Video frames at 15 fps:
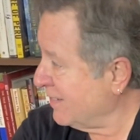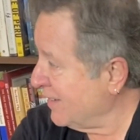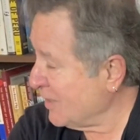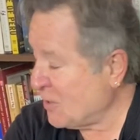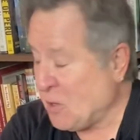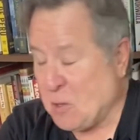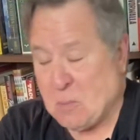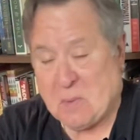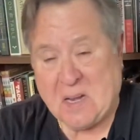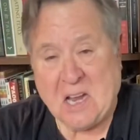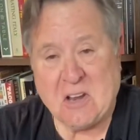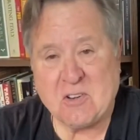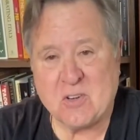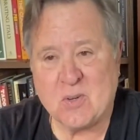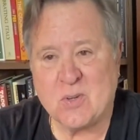Colman
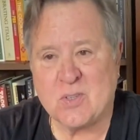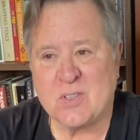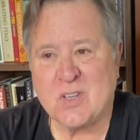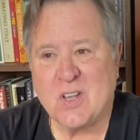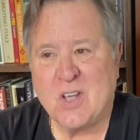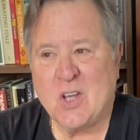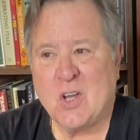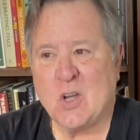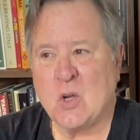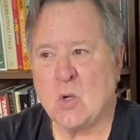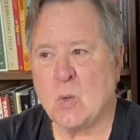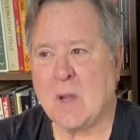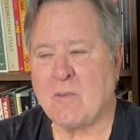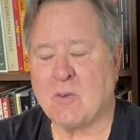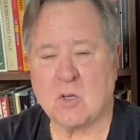Andrews,
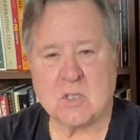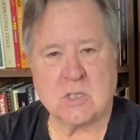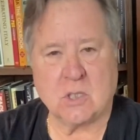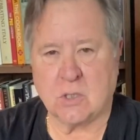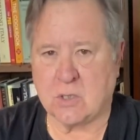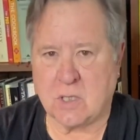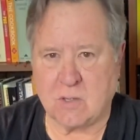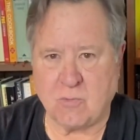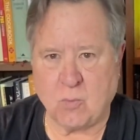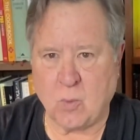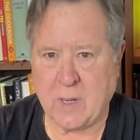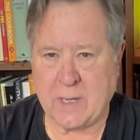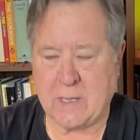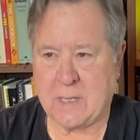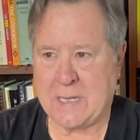who I first learned of
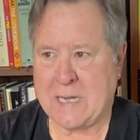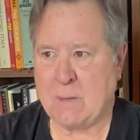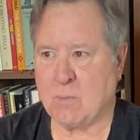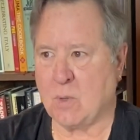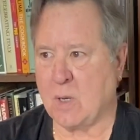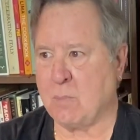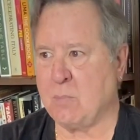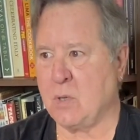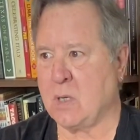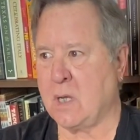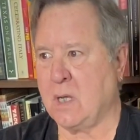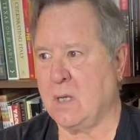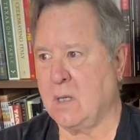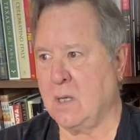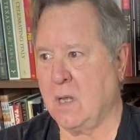when he wrote a book
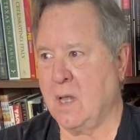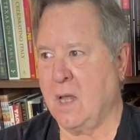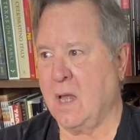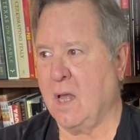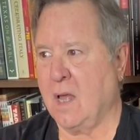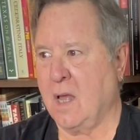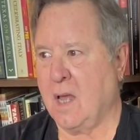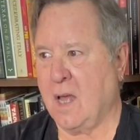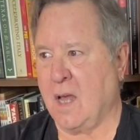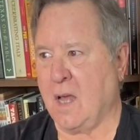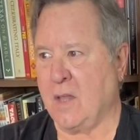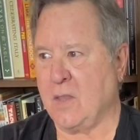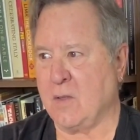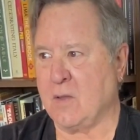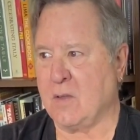
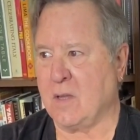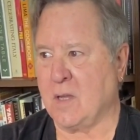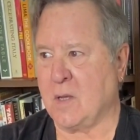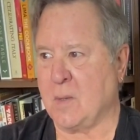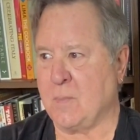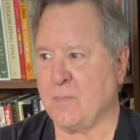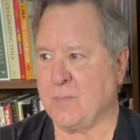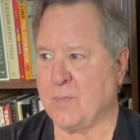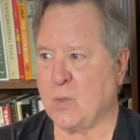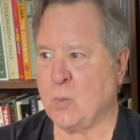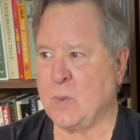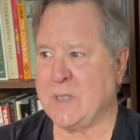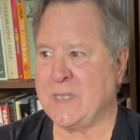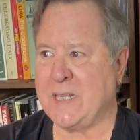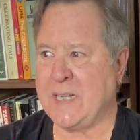on the
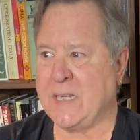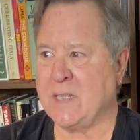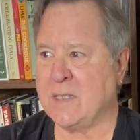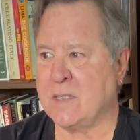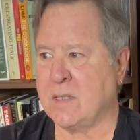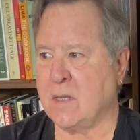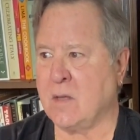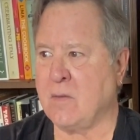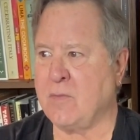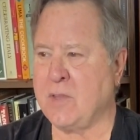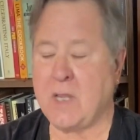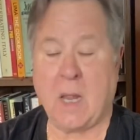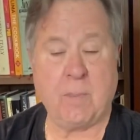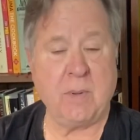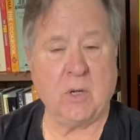cuisines of
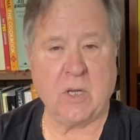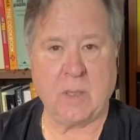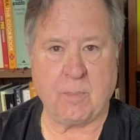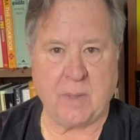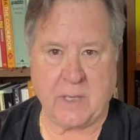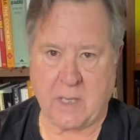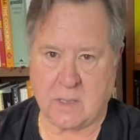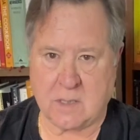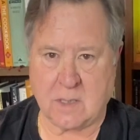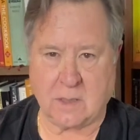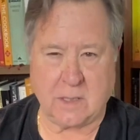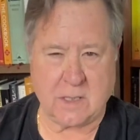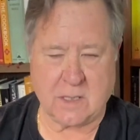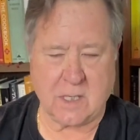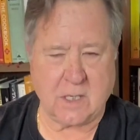the Iberian
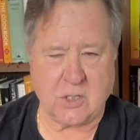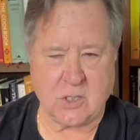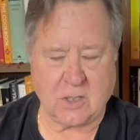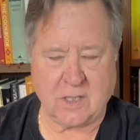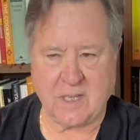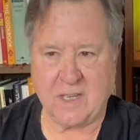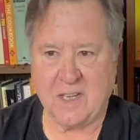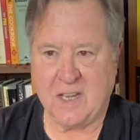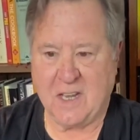Peninsula, essentially.